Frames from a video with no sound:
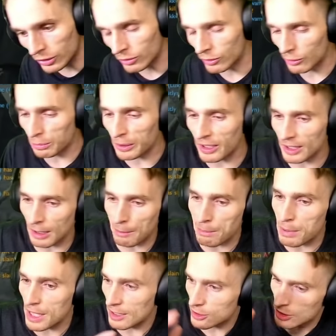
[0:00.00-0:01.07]
you just play like a
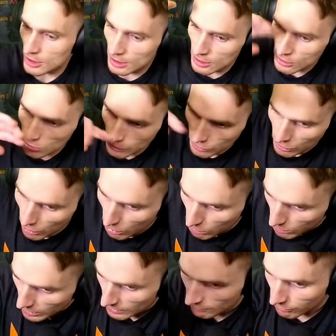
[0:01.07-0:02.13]
bitch and you just go
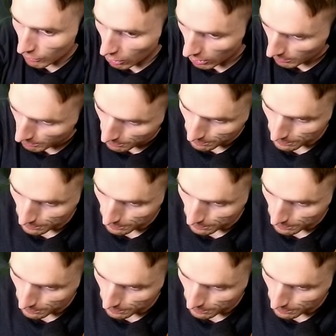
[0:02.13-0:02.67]
and farm.